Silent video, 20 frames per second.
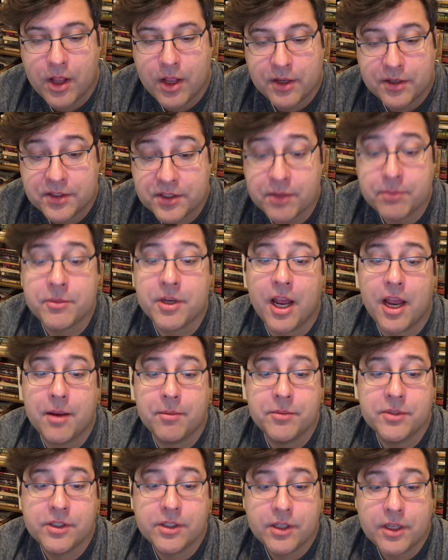
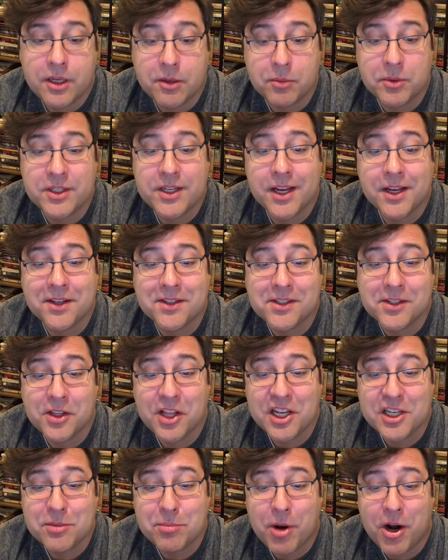Sometimes he would take a
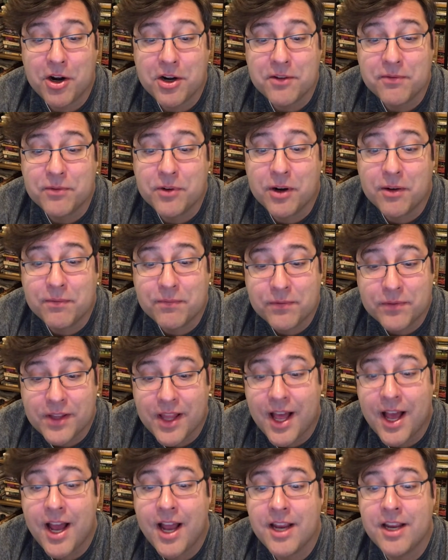select party for a
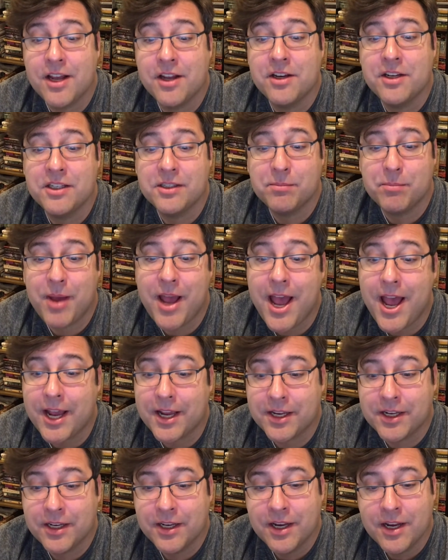fly on his
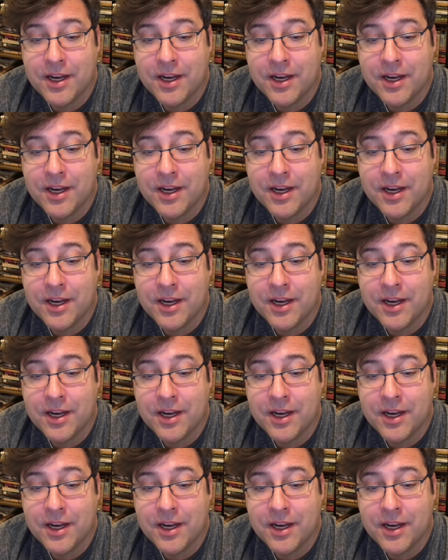back,